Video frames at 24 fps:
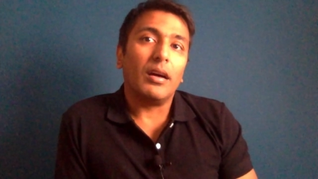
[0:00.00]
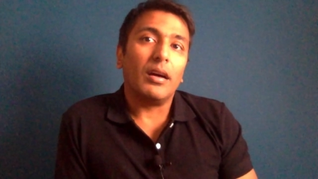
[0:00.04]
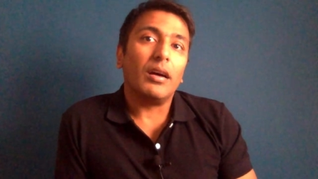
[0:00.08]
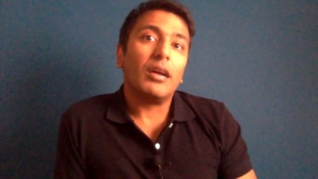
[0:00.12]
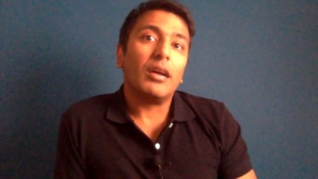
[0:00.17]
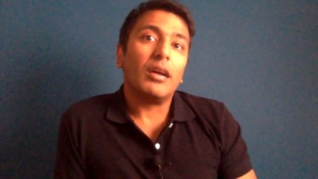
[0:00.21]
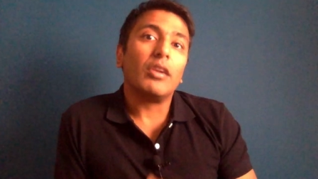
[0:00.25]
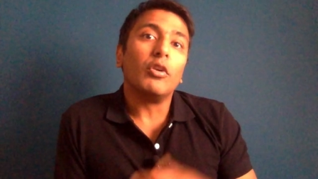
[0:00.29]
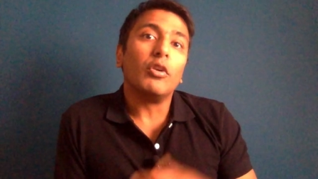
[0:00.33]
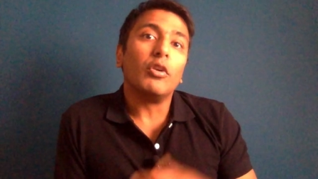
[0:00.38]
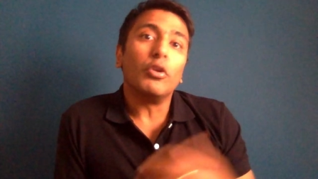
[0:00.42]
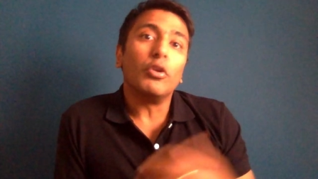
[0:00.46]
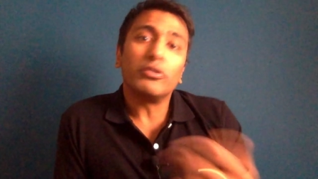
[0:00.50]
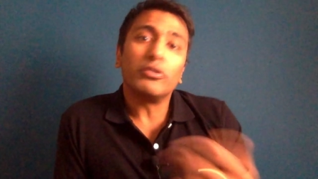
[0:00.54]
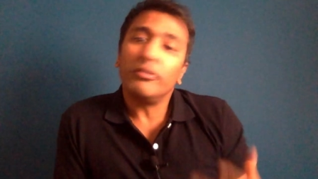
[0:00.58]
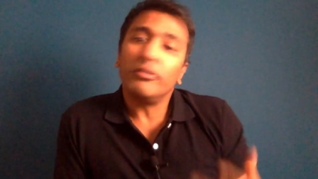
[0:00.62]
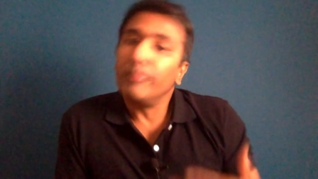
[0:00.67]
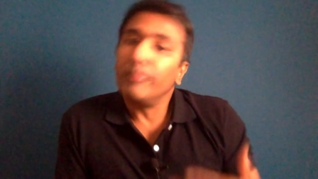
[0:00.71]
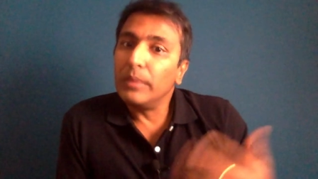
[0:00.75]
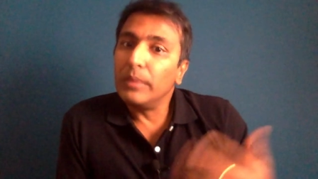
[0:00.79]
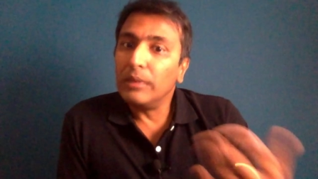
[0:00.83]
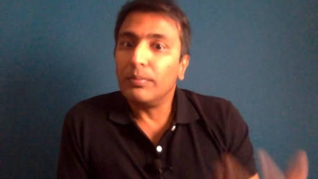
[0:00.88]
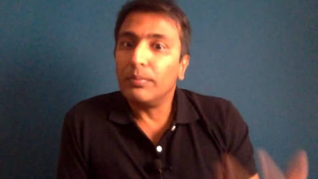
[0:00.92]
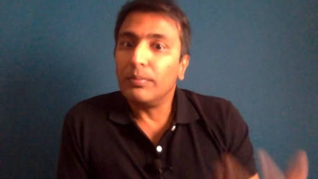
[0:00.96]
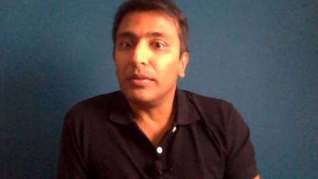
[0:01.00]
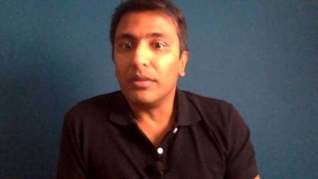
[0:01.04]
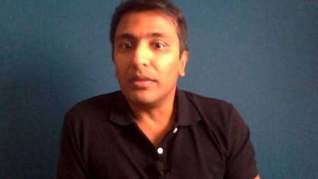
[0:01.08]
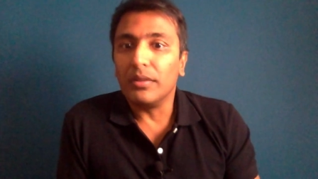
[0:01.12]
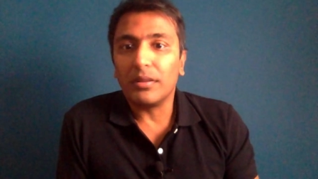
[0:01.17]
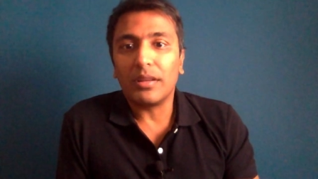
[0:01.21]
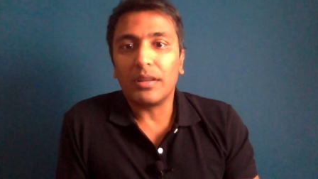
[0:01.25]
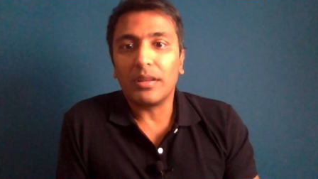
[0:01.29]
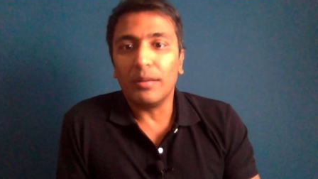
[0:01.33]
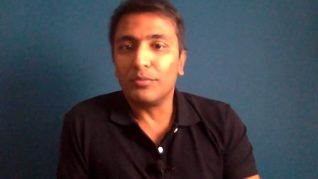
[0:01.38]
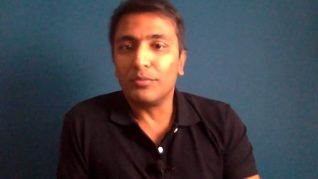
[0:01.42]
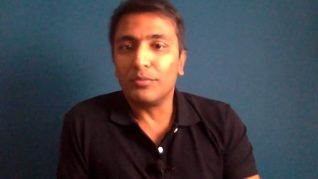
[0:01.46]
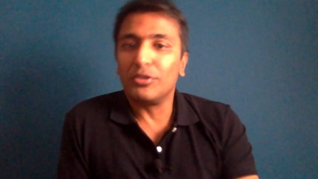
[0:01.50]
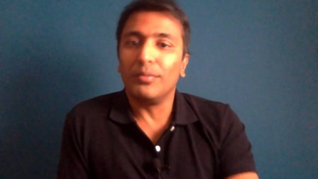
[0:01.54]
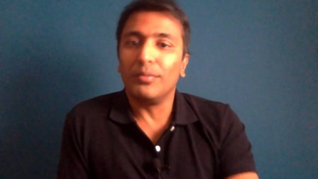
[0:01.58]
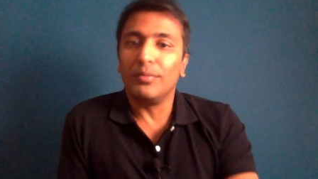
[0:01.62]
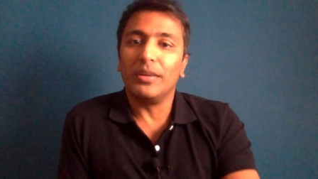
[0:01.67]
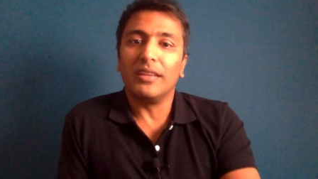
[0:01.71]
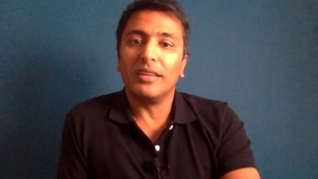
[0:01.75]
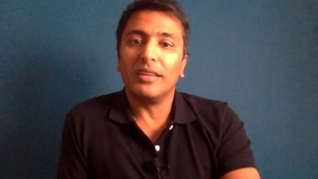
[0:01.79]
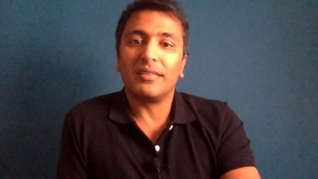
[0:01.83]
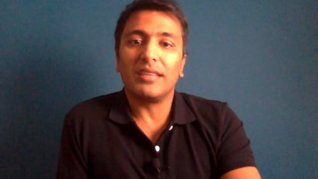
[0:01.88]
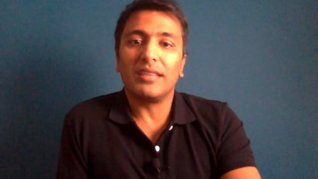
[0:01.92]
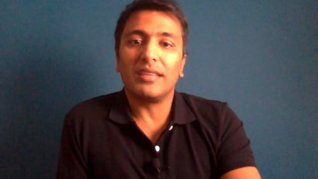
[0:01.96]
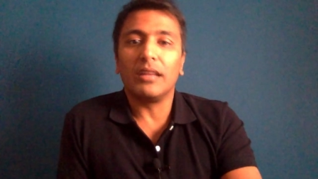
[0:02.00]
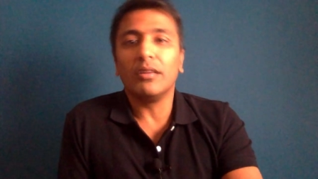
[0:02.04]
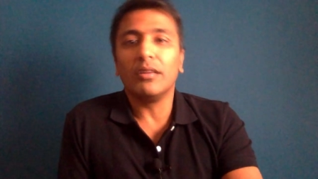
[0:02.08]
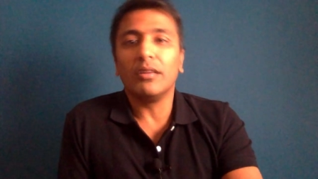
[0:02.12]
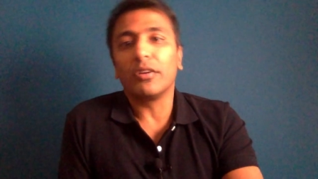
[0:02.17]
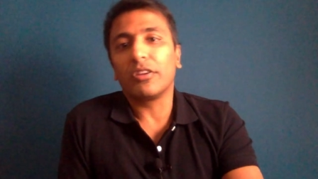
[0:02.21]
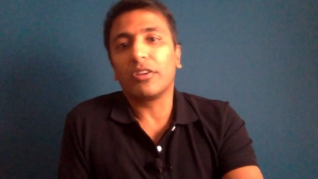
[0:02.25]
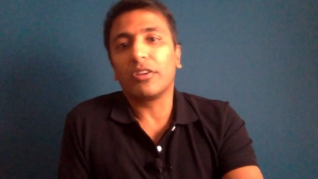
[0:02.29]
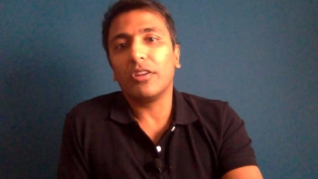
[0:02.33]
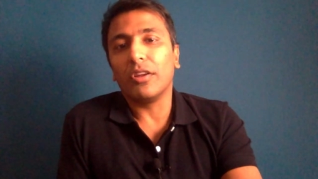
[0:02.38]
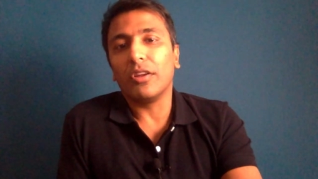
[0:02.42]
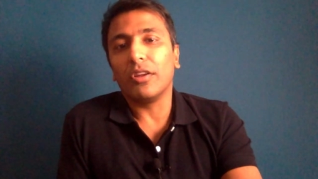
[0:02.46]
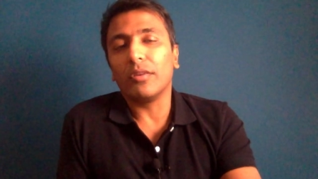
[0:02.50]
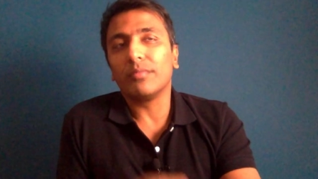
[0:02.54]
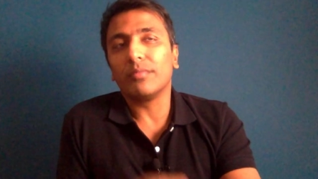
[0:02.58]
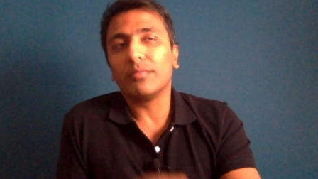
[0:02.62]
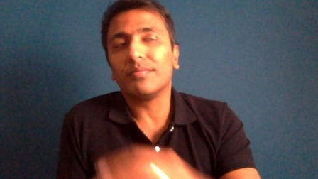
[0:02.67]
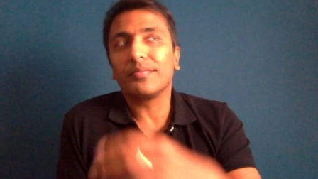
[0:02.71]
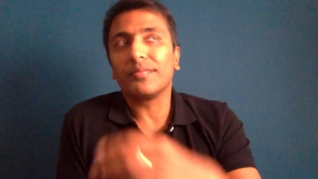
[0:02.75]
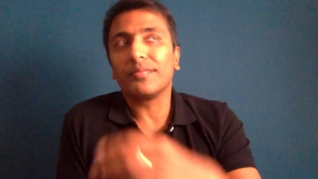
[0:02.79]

A lot of people come to me and say, look, you know,